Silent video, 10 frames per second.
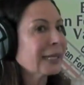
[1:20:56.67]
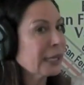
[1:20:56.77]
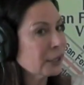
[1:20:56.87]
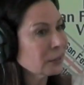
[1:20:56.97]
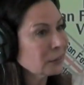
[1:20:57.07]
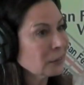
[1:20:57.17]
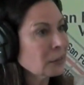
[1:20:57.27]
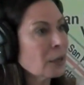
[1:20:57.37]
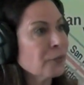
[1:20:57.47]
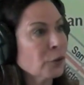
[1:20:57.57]
Like he couldn't get
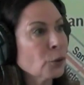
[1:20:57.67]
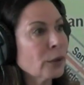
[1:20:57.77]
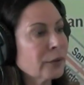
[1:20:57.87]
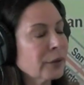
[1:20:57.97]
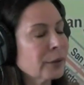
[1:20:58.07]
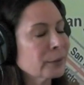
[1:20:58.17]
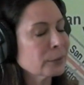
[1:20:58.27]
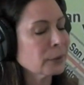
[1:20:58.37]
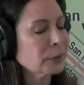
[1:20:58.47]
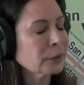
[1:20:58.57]
it up for whoever he was
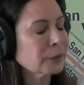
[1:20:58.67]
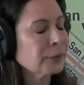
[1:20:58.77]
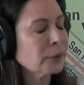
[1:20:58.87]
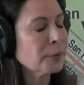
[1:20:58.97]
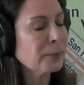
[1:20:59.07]
working for.